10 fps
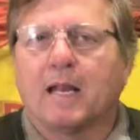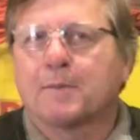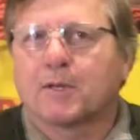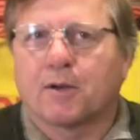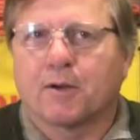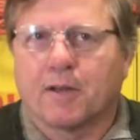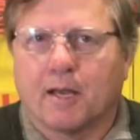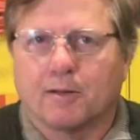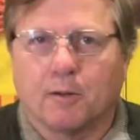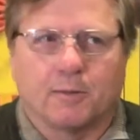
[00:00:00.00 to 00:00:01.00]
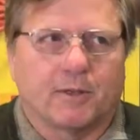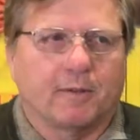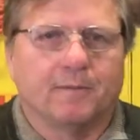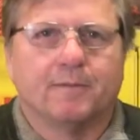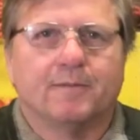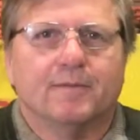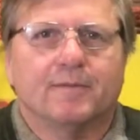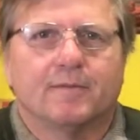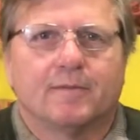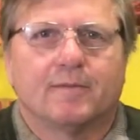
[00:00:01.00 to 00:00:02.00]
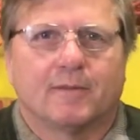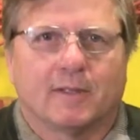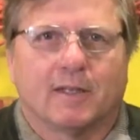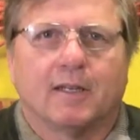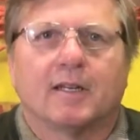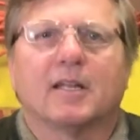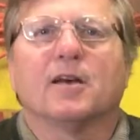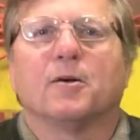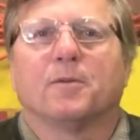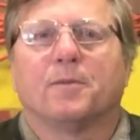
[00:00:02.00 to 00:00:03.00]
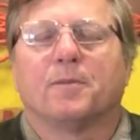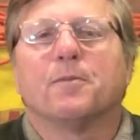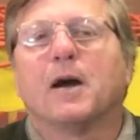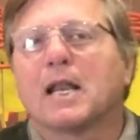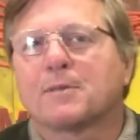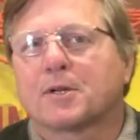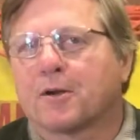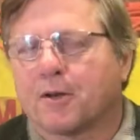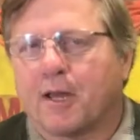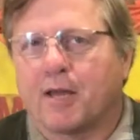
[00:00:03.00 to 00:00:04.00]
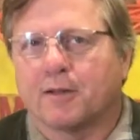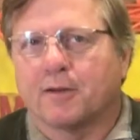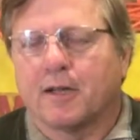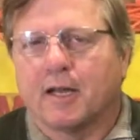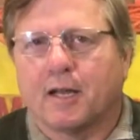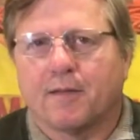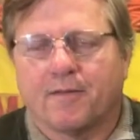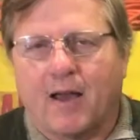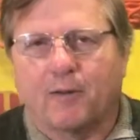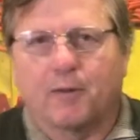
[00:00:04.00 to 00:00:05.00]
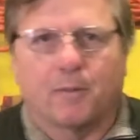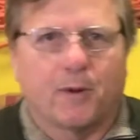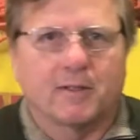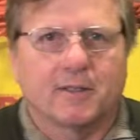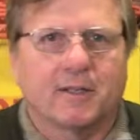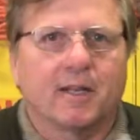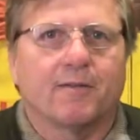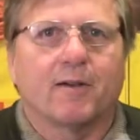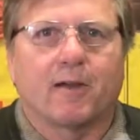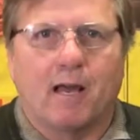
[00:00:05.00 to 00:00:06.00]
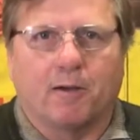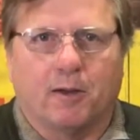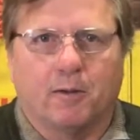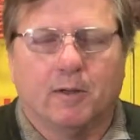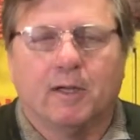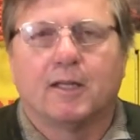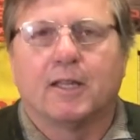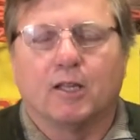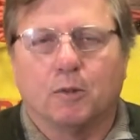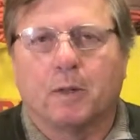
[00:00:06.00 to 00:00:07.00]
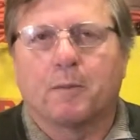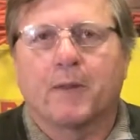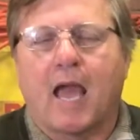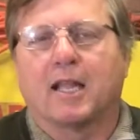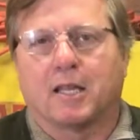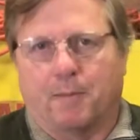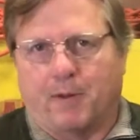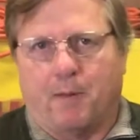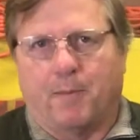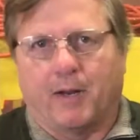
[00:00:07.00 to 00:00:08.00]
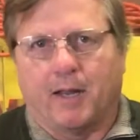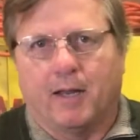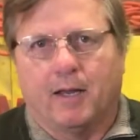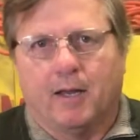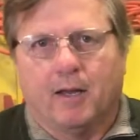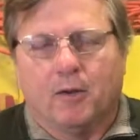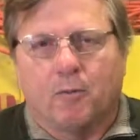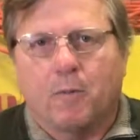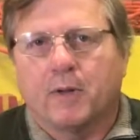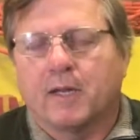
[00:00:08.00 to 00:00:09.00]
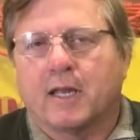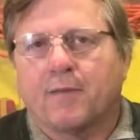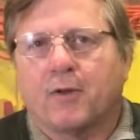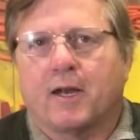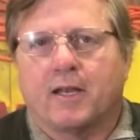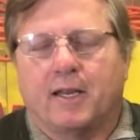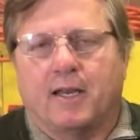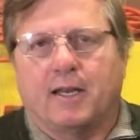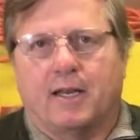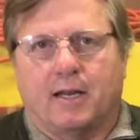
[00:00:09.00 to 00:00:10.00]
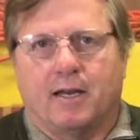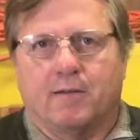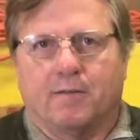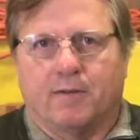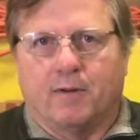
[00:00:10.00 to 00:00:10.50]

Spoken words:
name's Kurt Kaler. Oops, sorry. Hello, my name's Kurt Kaler, and I'm the founder and president of AlGalCo, the aluminum gallium company. We wanted to give you an idea of